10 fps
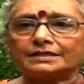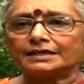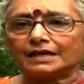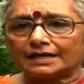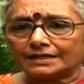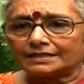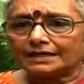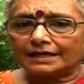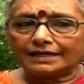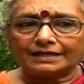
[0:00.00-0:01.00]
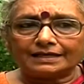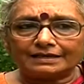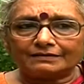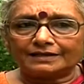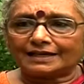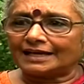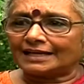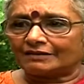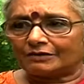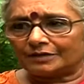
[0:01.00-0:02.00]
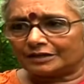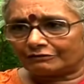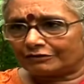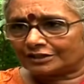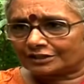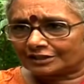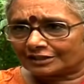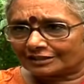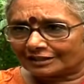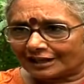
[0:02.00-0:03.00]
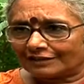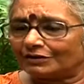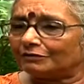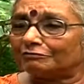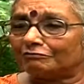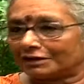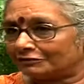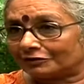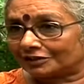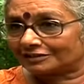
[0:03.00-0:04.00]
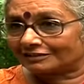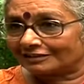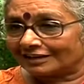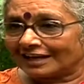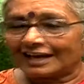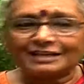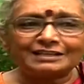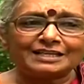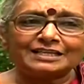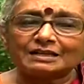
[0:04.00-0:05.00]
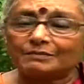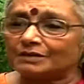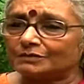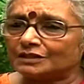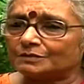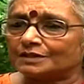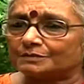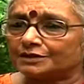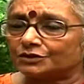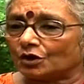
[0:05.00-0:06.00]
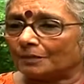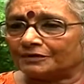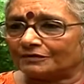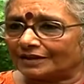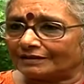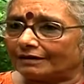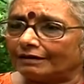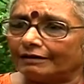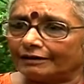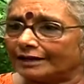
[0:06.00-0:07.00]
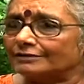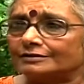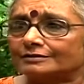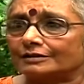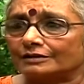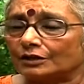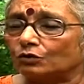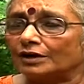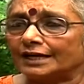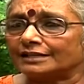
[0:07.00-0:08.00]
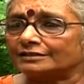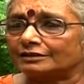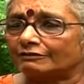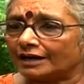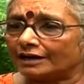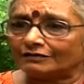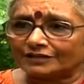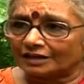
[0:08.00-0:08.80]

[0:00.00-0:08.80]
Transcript: See, the RTI can never be defeated, and we will fight for it. And these amendments must be stopped when they go against the grain